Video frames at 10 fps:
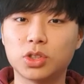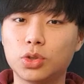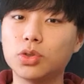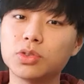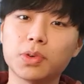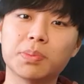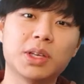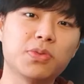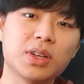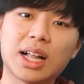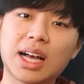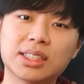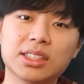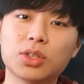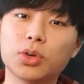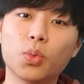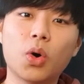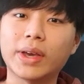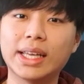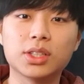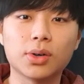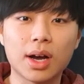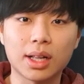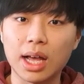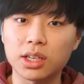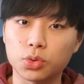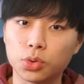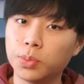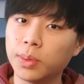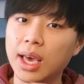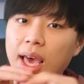Students from different classes could walk into our classroom